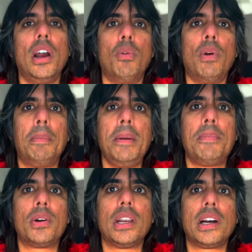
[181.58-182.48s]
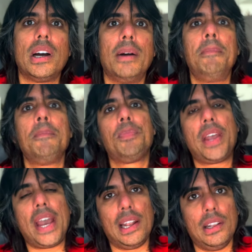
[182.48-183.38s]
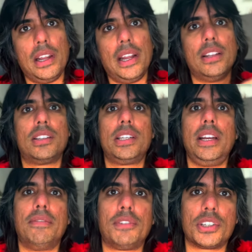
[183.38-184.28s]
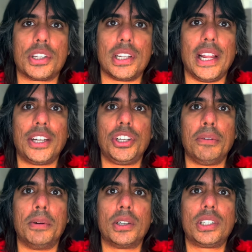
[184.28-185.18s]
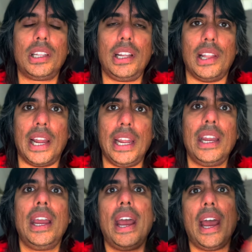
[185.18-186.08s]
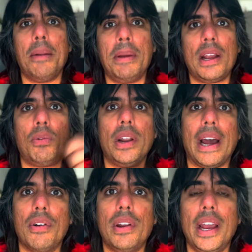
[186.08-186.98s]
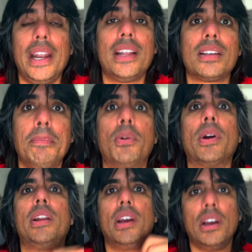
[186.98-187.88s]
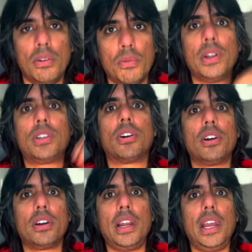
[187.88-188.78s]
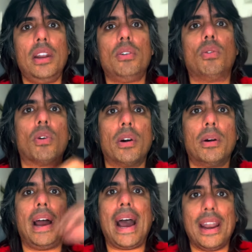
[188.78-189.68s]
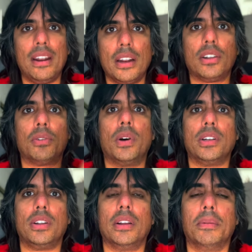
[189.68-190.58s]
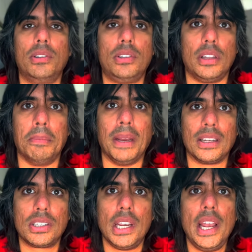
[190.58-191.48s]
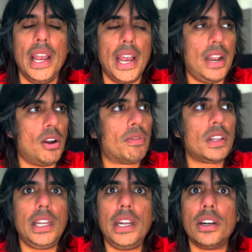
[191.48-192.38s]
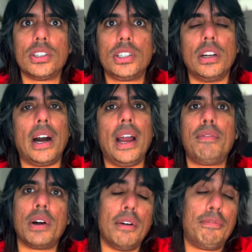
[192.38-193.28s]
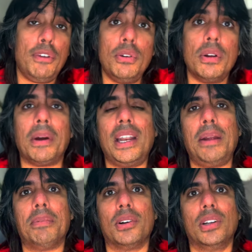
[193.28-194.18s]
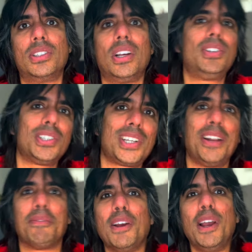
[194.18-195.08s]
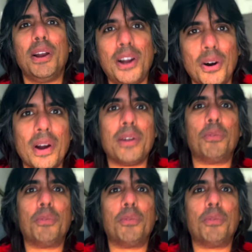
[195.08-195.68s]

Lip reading: where people can come and see if there's a selection of books that they like and pick one out, and at some point return it or add another one to the mix. And over the years, I have a few in my neighborhood. So I'll just kind of go on a